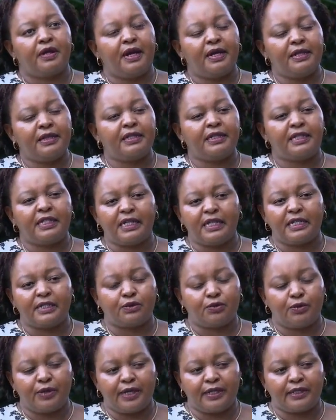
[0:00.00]
I think he
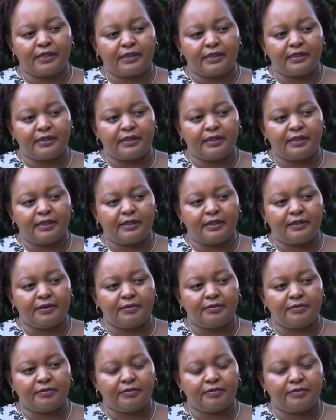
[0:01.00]
has worked
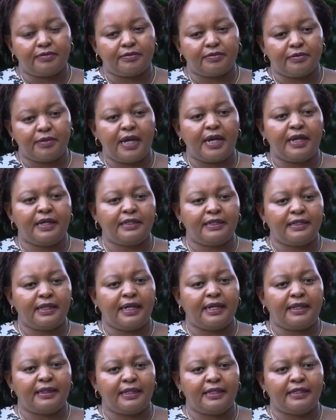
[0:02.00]
hard.
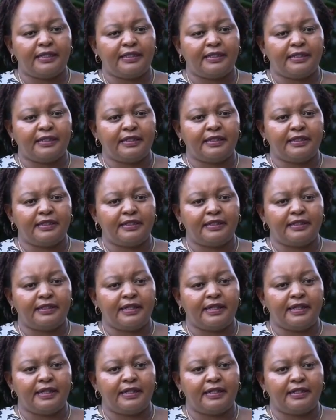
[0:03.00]
I think
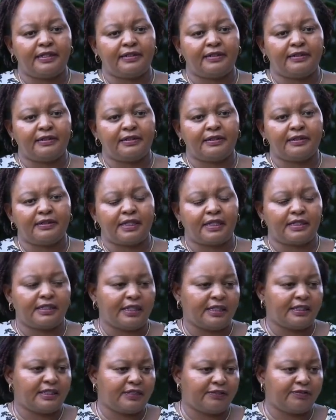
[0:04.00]
there are
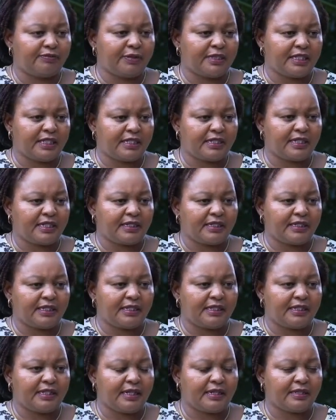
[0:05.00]
certain achievements that
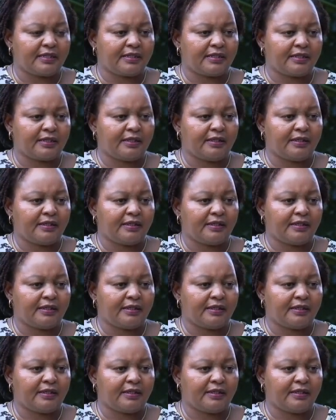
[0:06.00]
he has